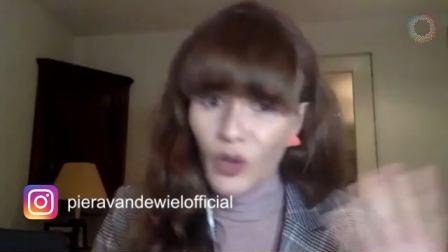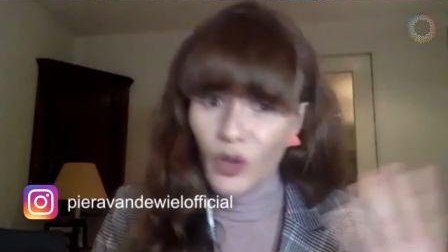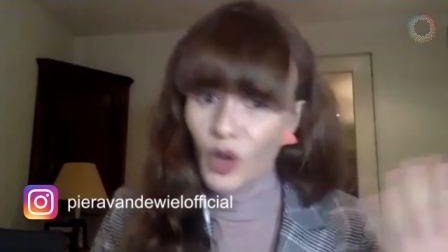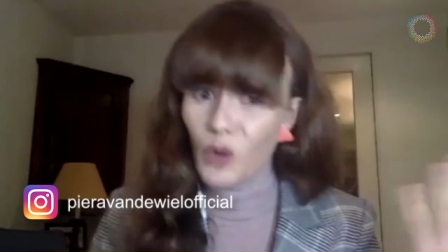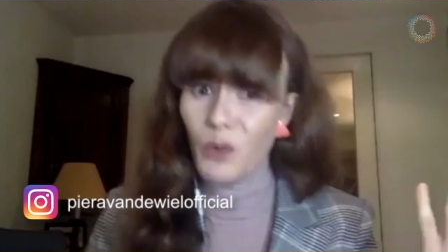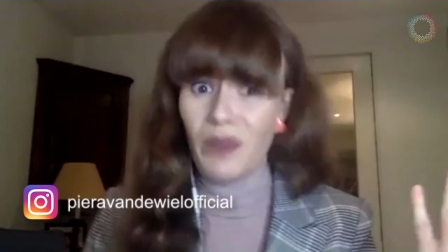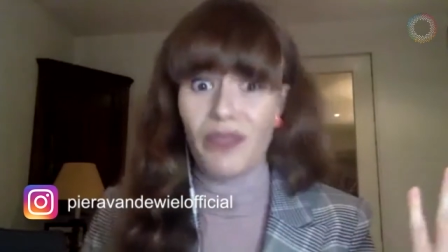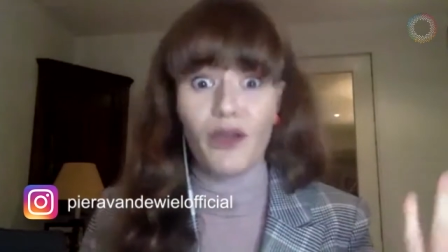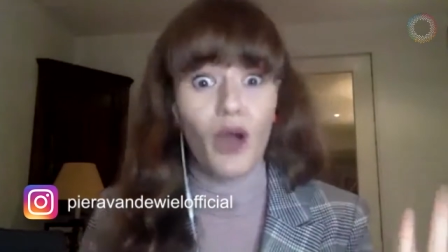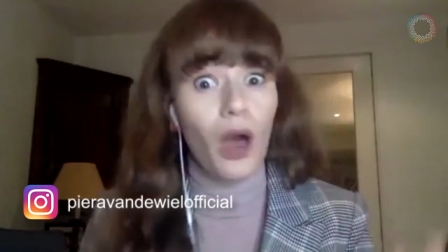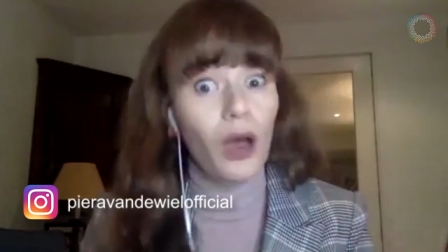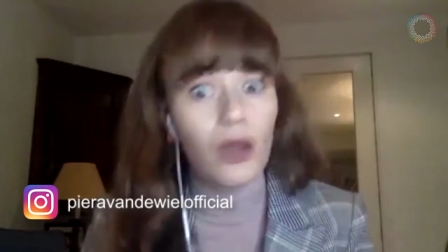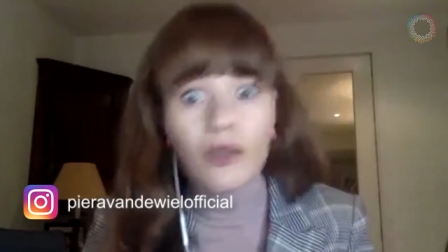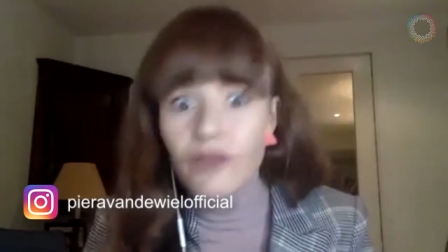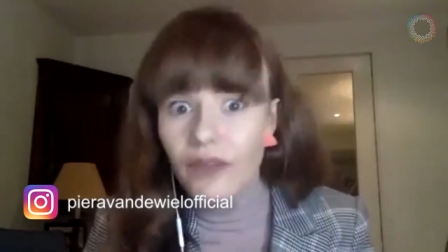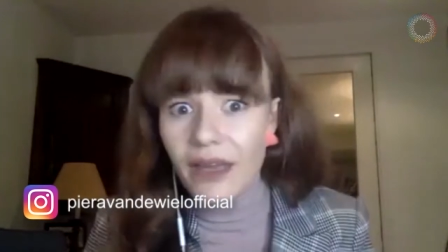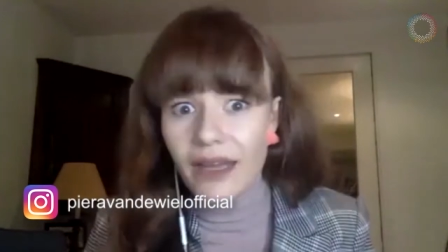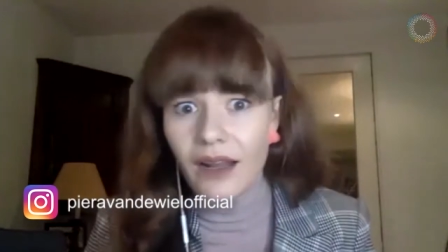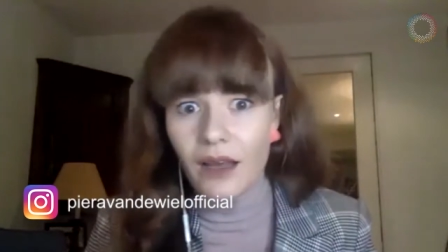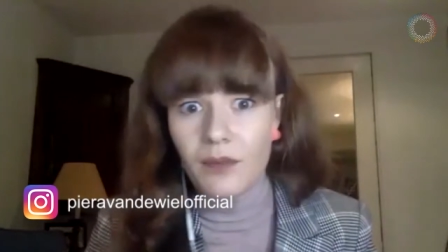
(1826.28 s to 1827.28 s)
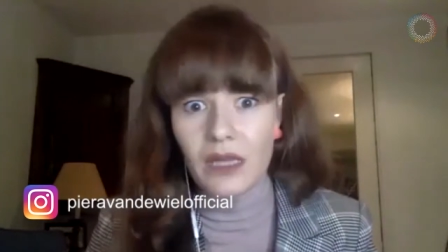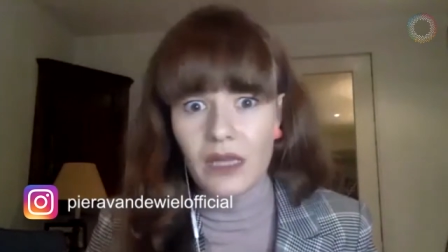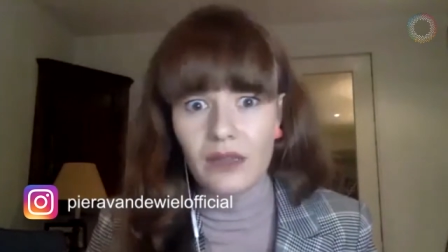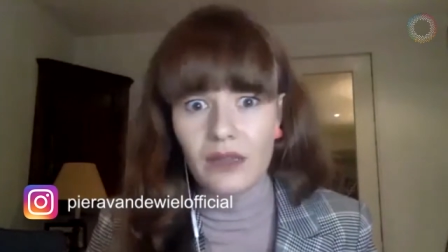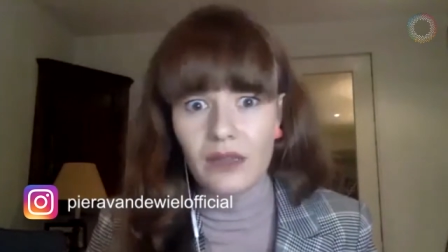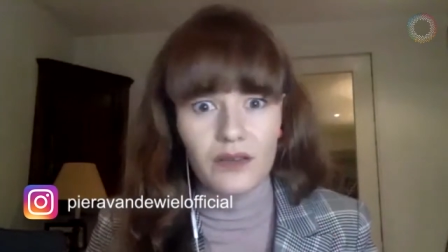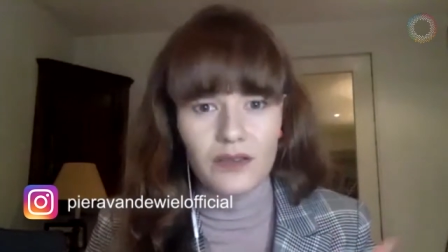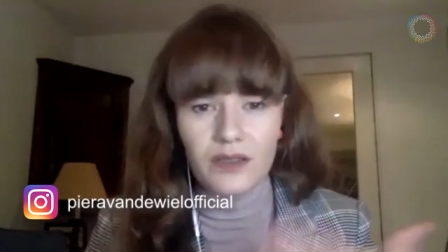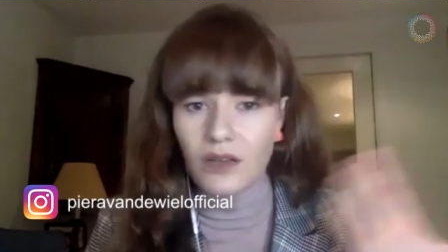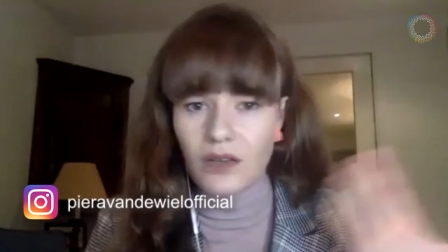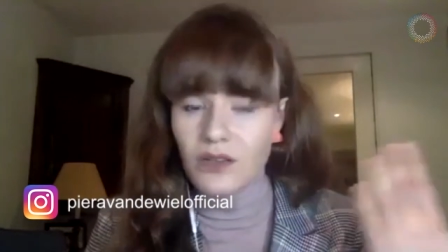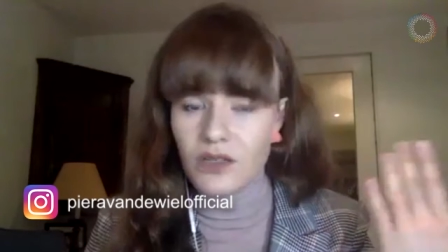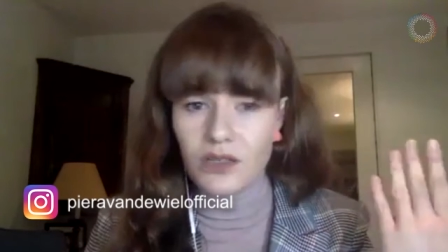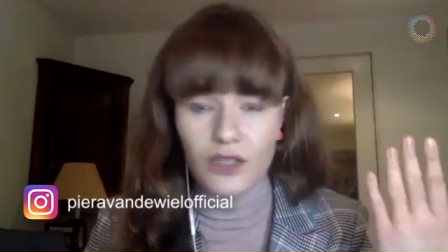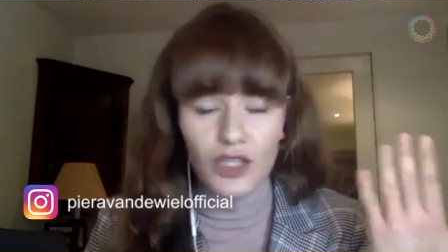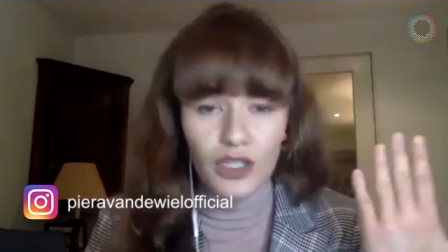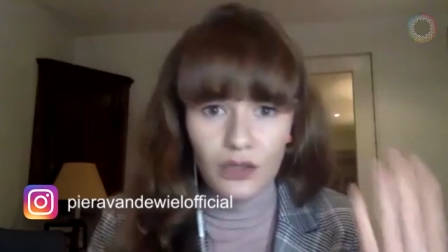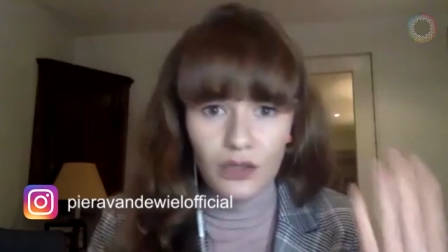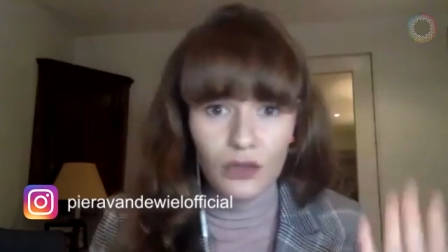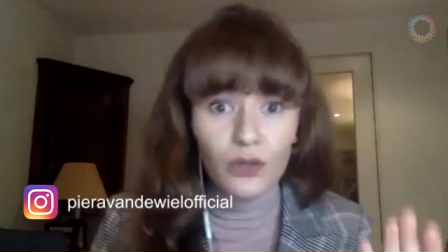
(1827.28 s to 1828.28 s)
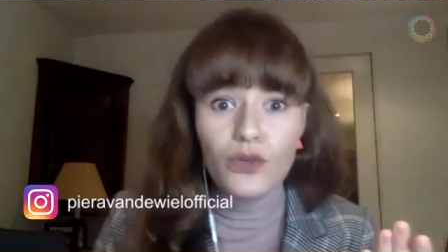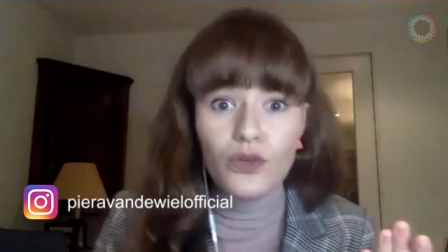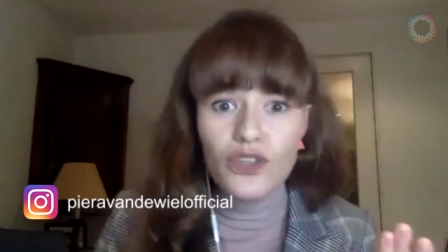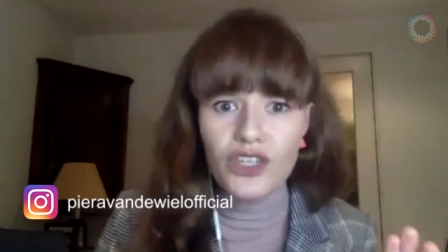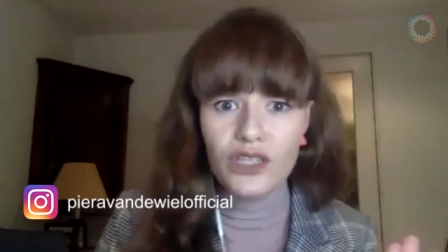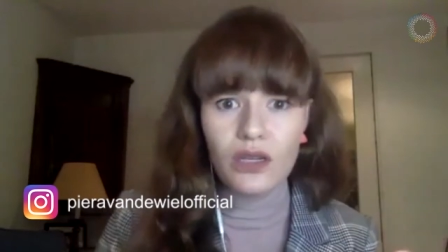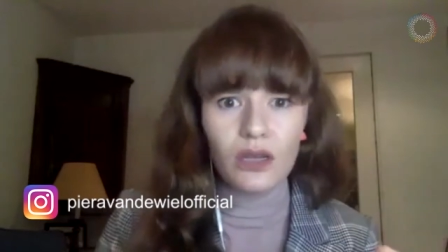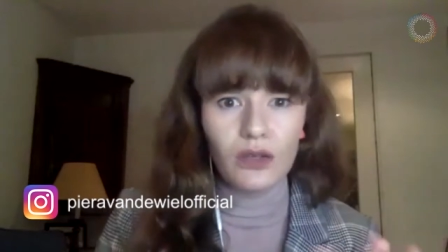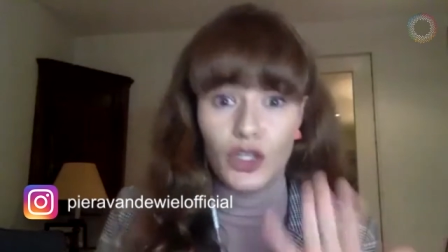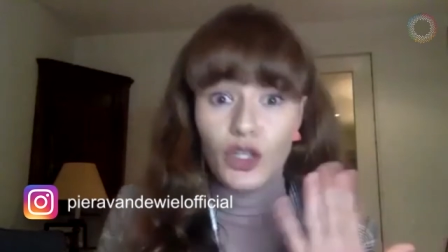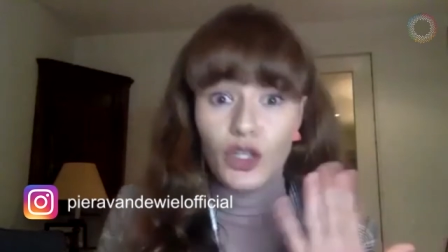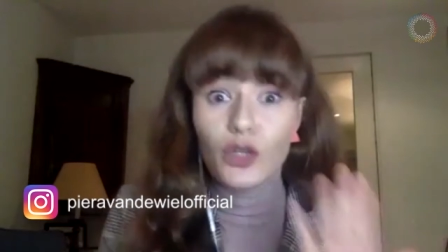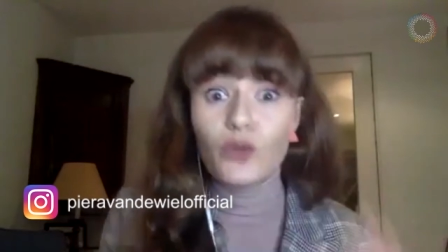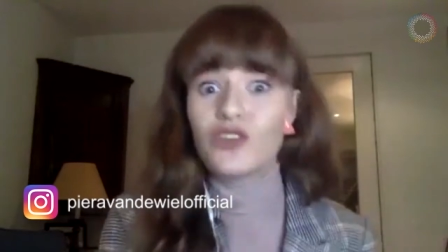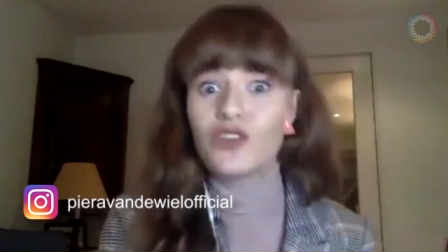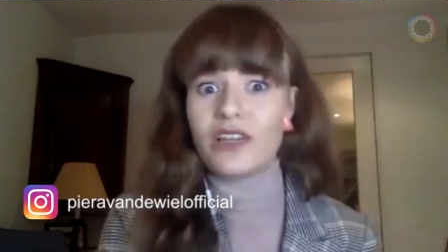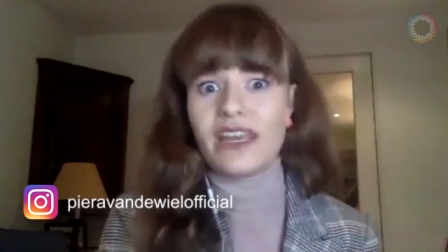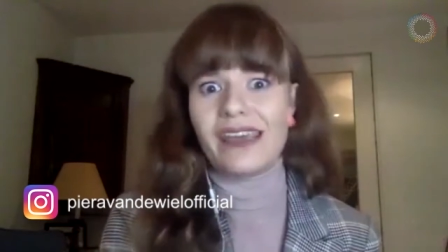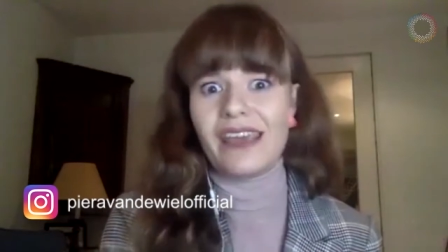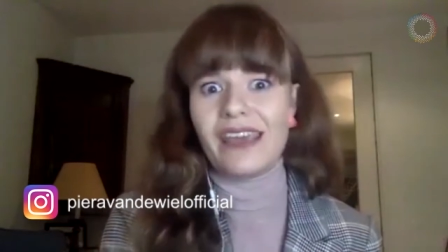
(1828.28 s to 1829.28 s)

with COVID, I mean, there's such hugely